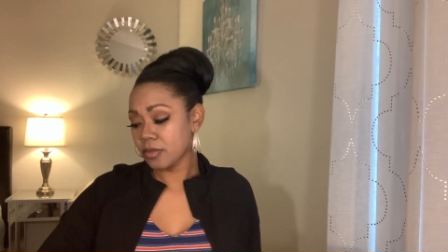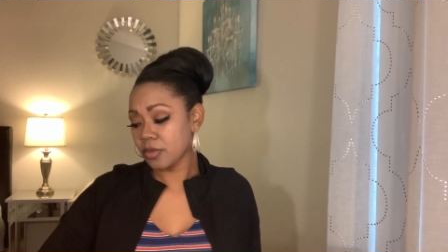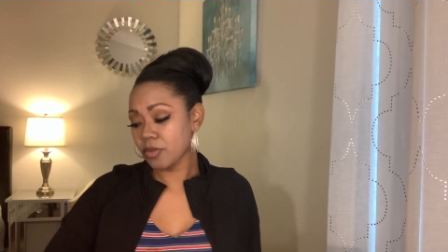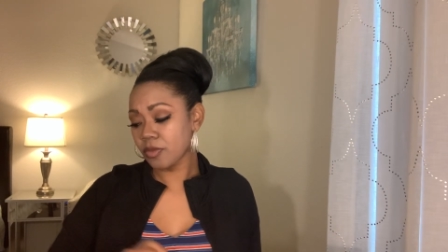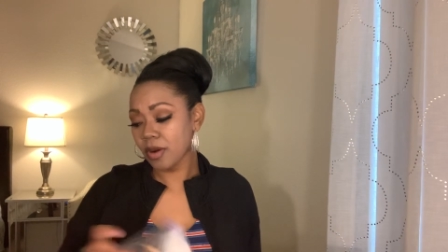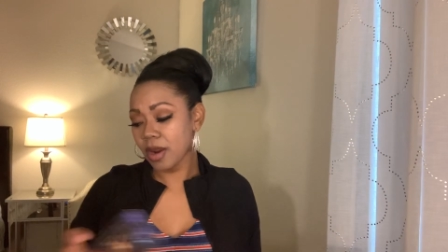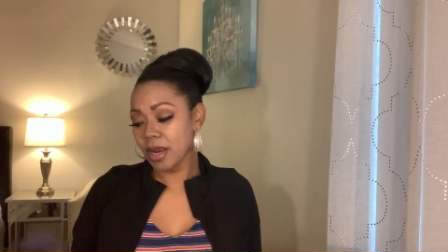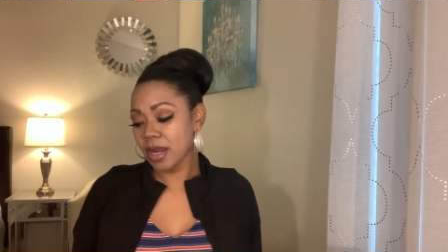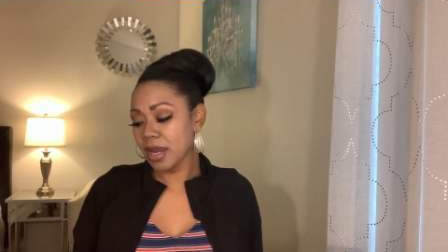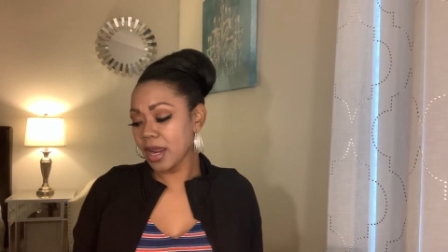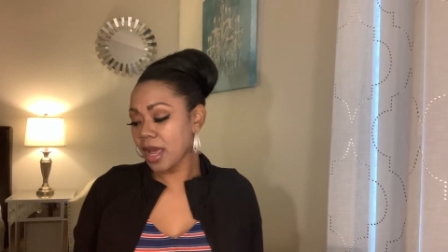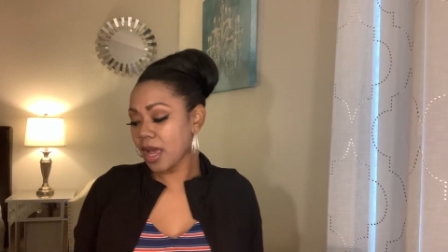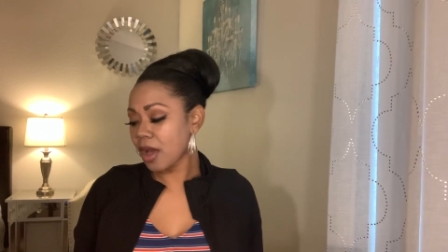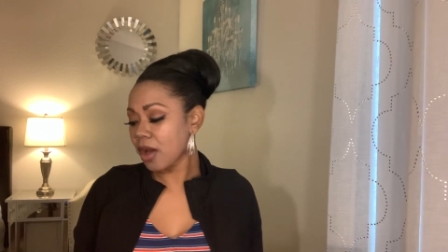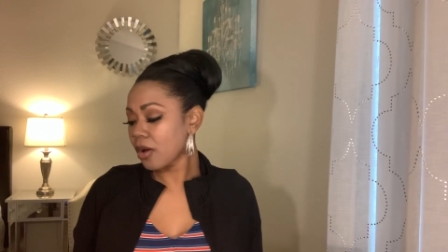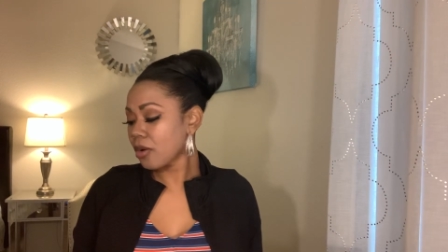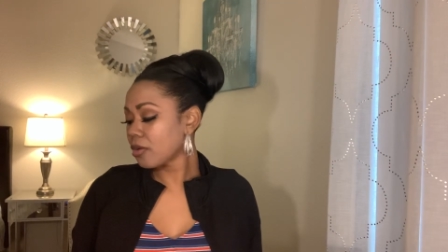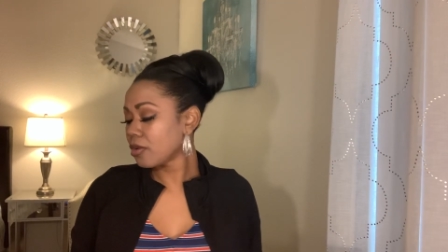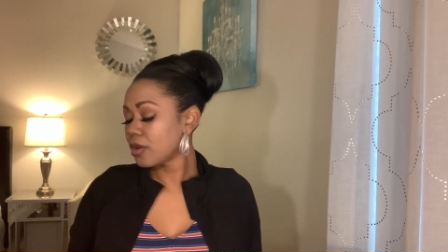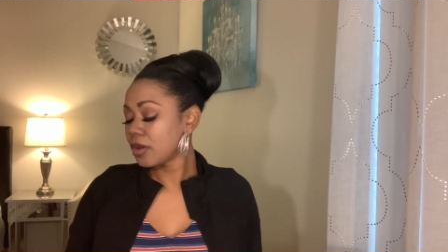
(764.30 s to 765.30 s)
Right
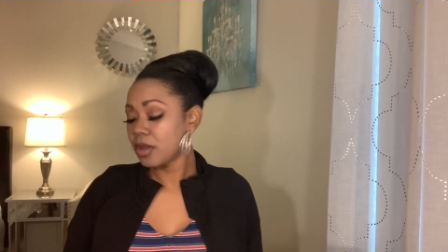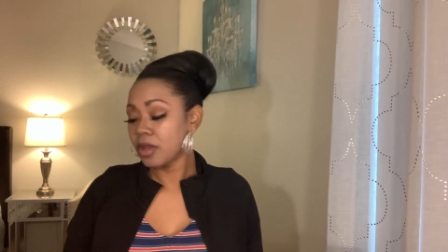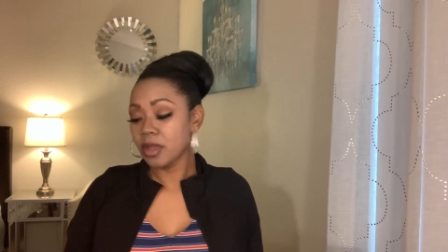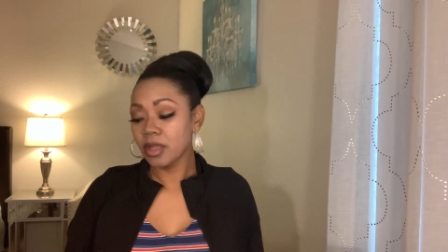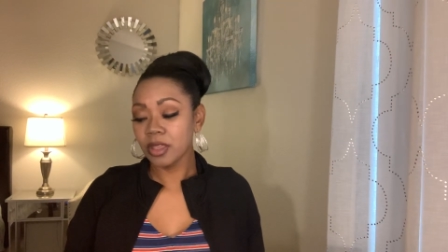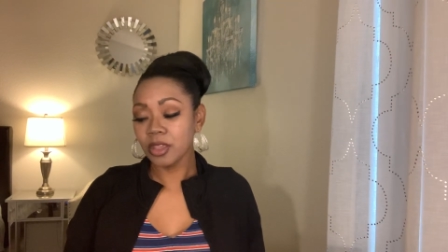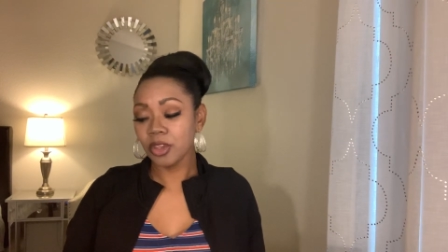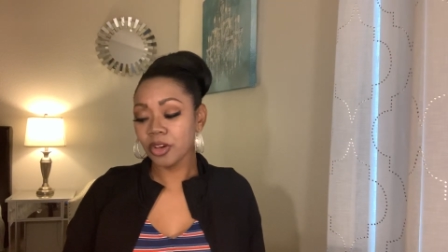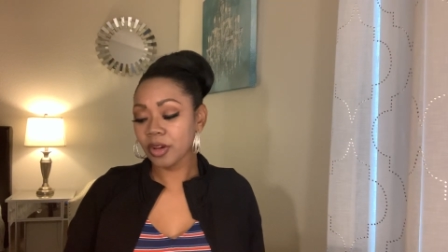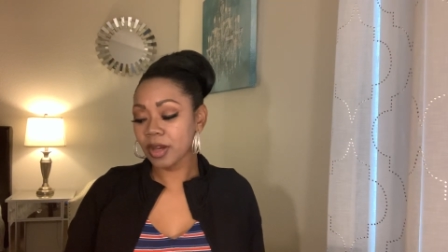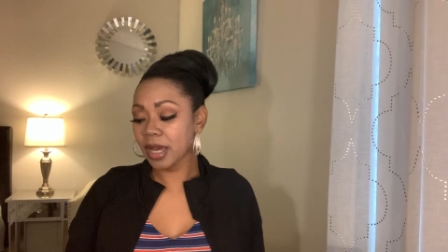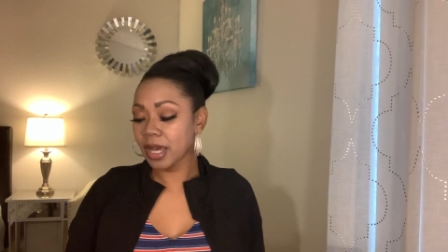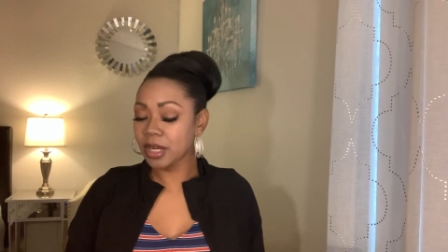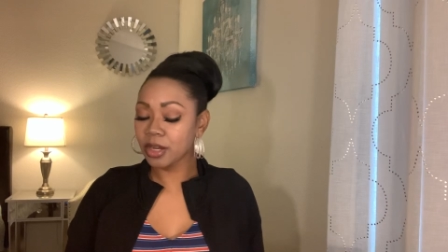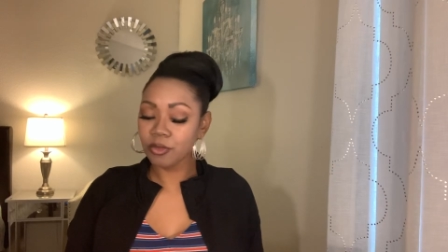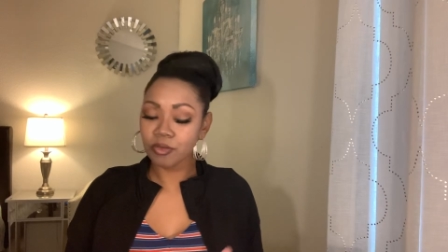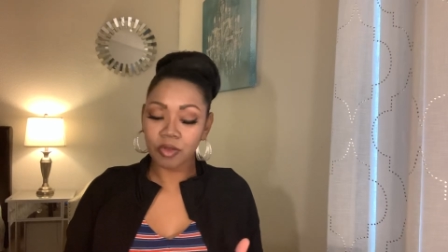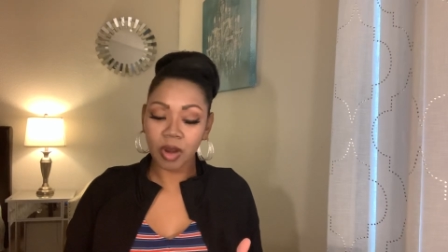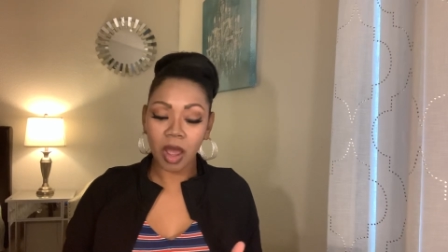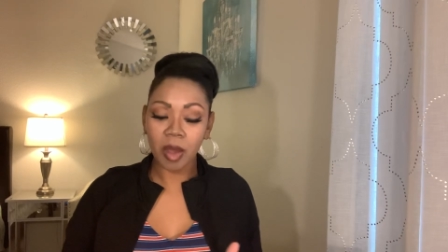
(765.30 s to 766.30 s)
now, you're kind
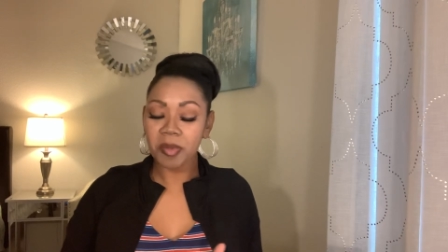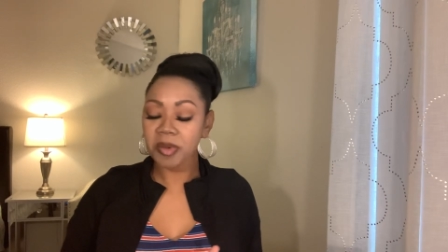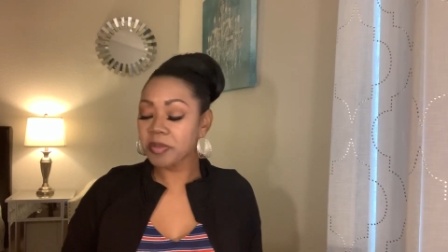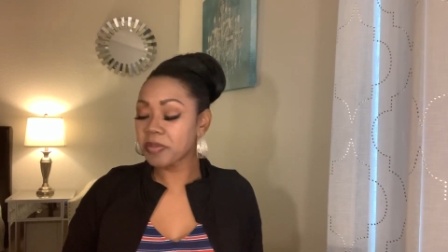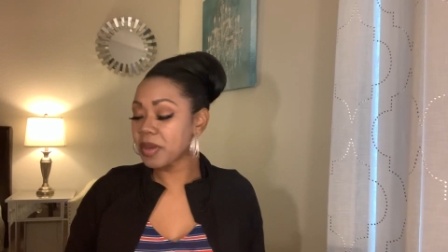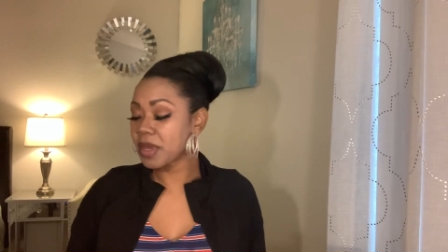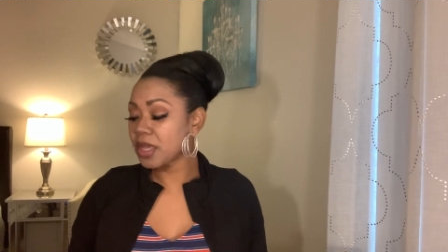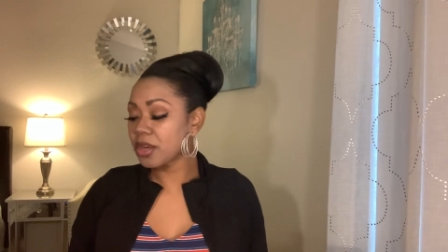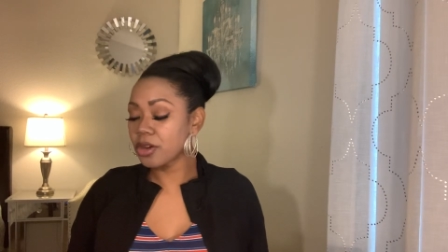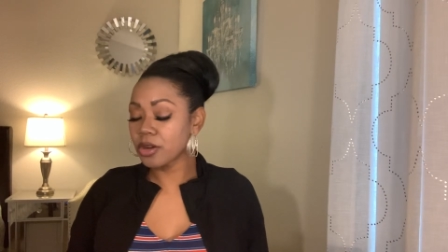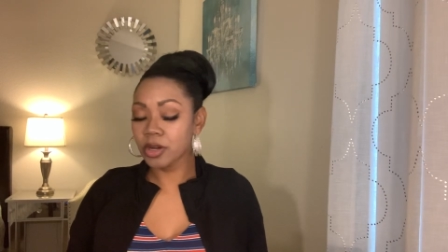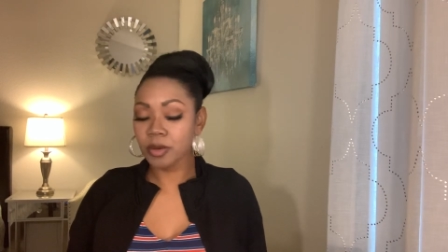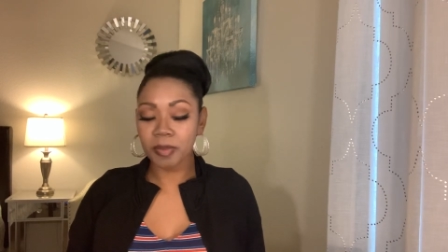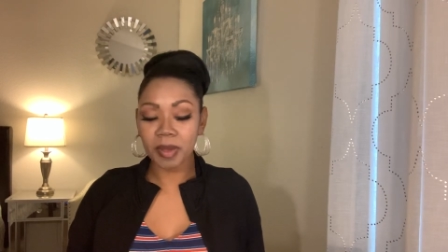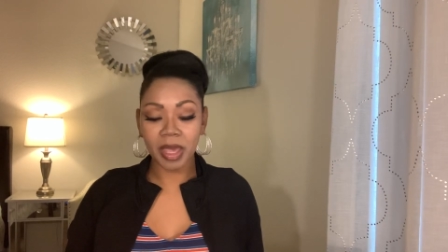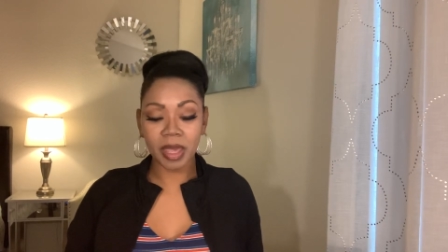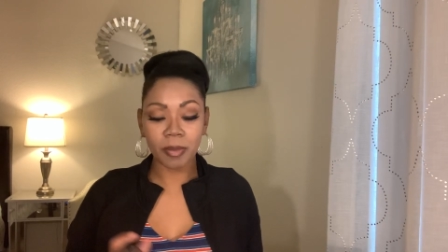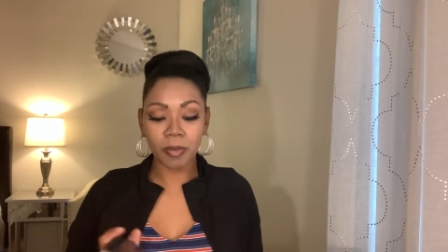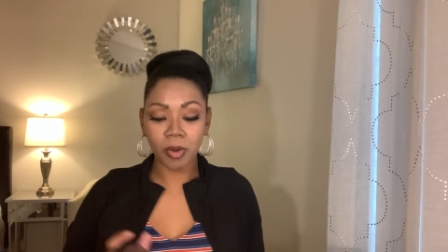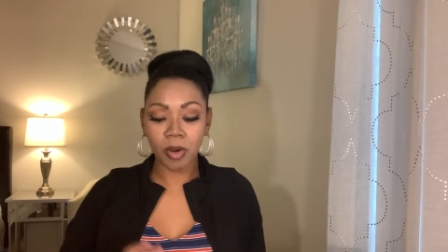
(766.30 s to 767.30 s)
of robbing Peter to
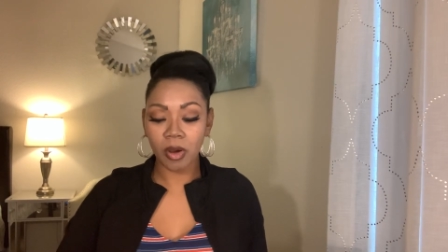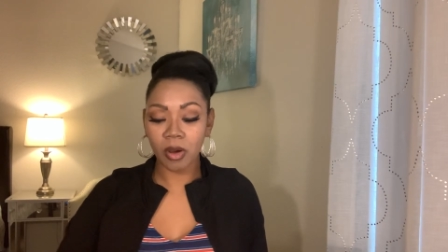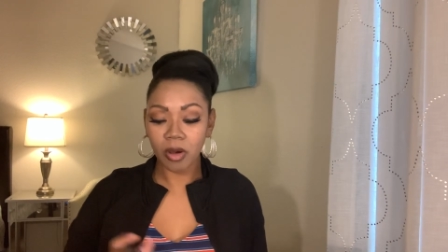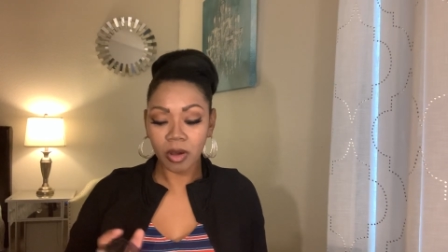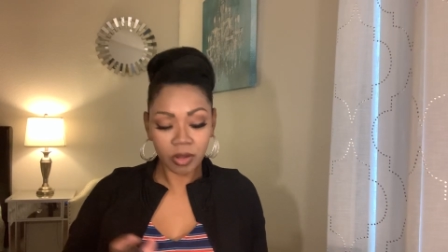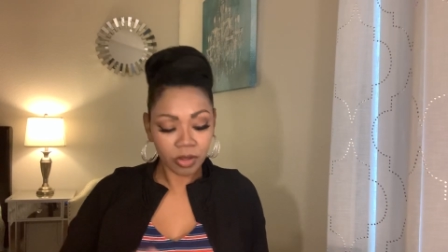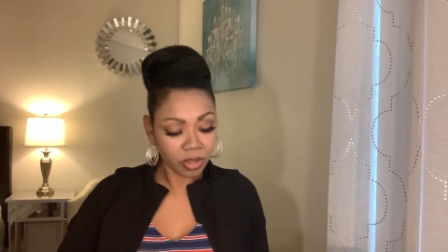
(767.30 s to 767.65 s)
pay Paul.